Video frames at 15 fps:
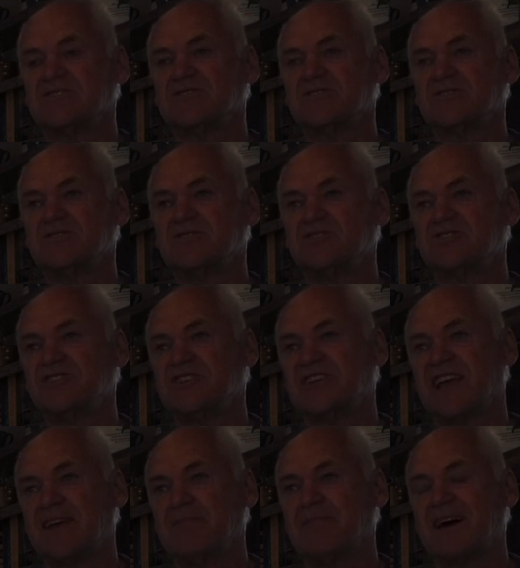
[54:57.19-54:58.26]
soon as
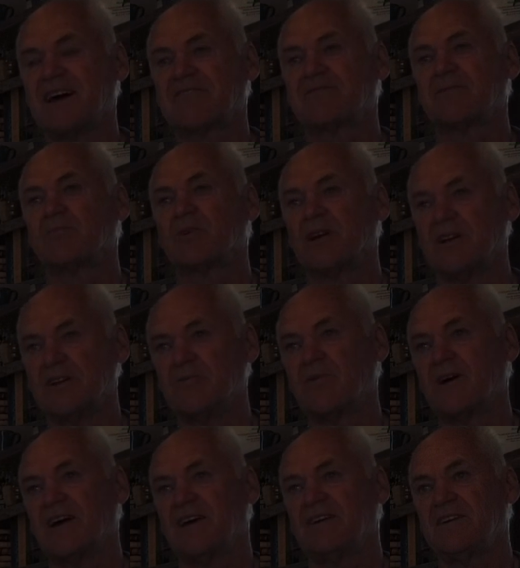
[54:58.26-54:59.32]
she came back from running
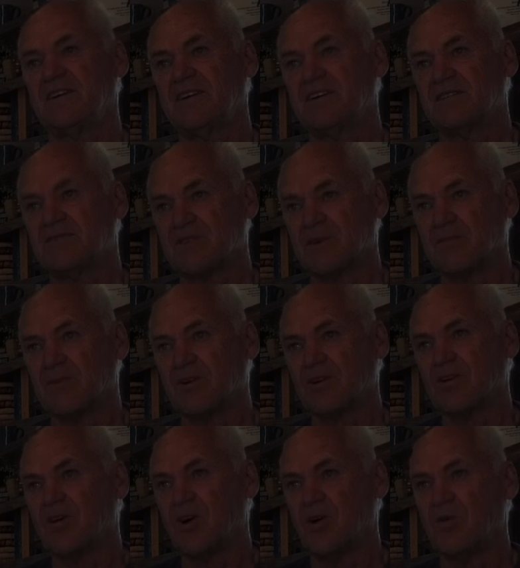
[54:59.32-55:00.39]
away from
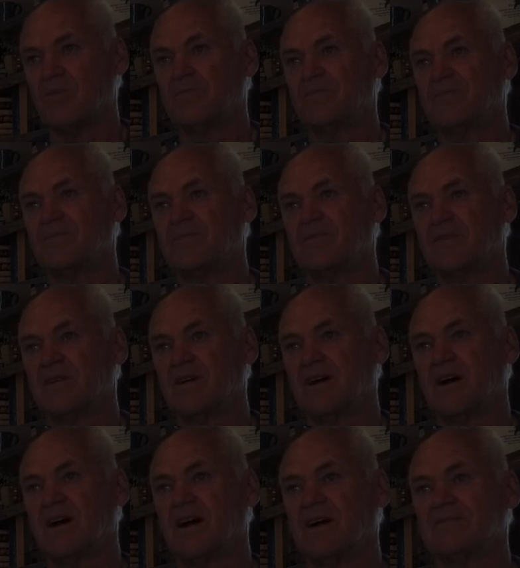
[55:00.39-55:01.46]
her home
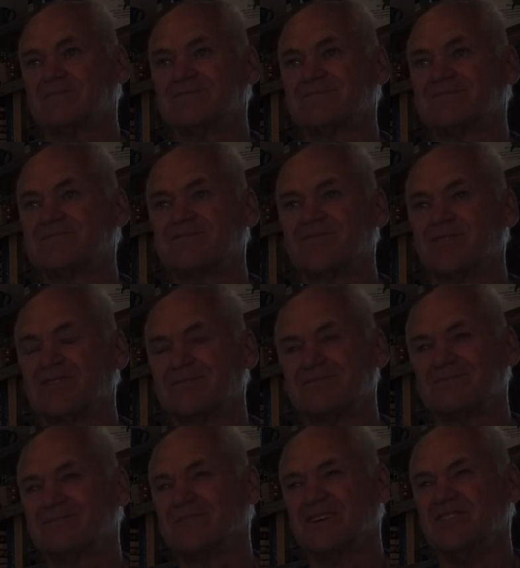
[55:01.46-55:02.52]

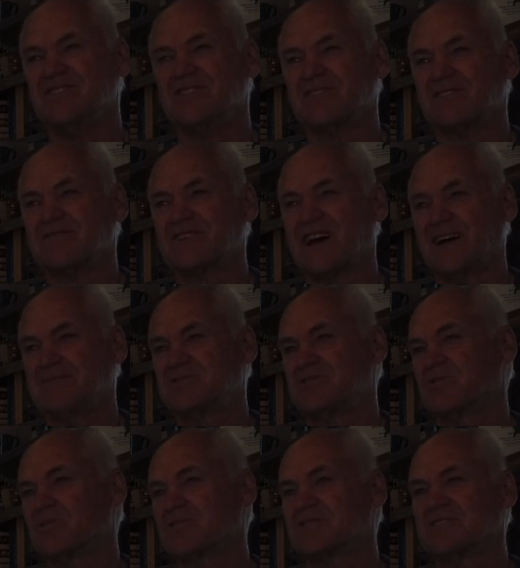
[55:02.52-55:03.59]
for a year of time.
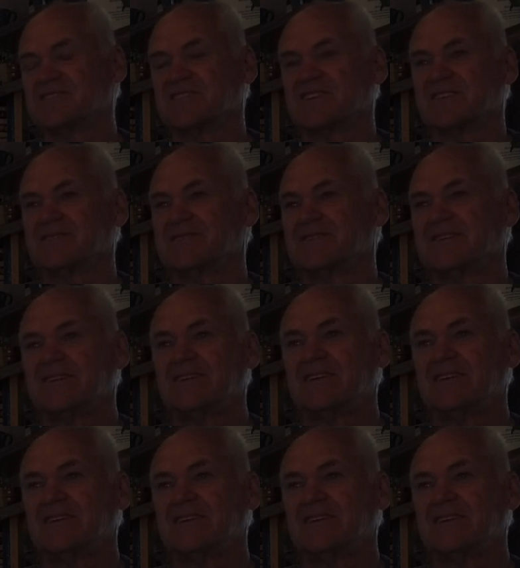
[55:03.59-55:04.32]
She worked as a